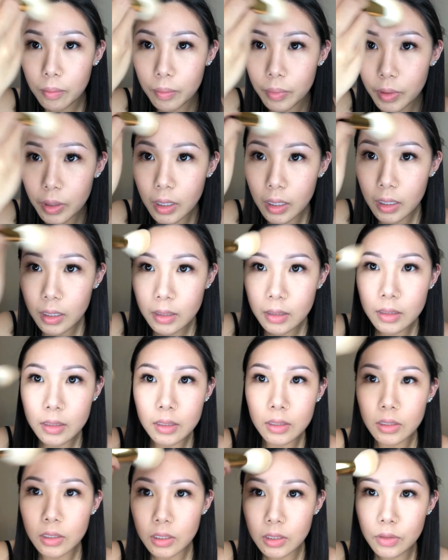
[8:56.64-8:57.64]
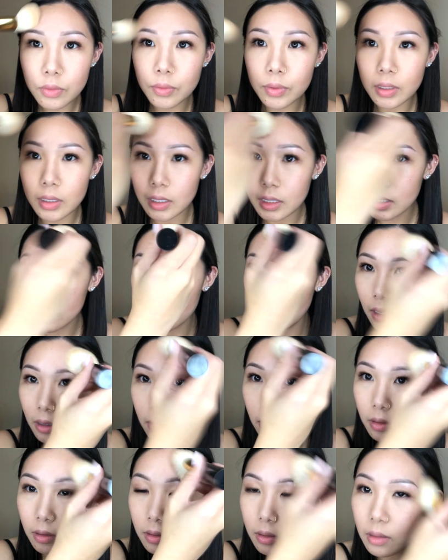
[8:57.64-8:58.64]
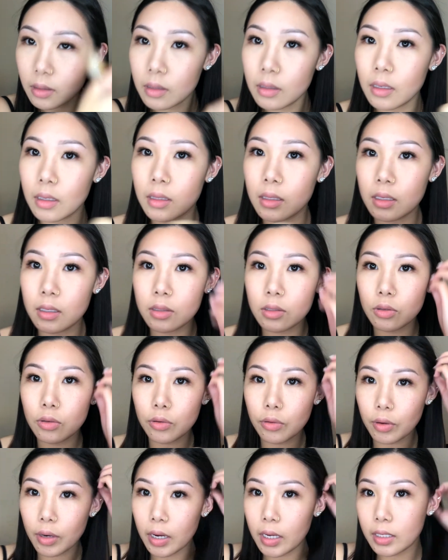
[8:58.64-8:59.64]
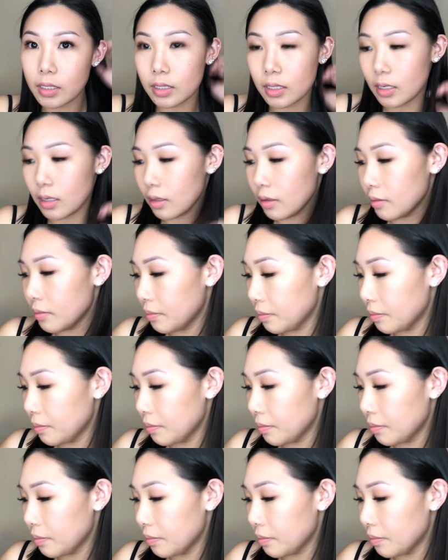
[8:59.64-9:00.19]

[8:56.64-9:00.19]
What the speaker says: bronze. It's just really subtle, nothing too crazy.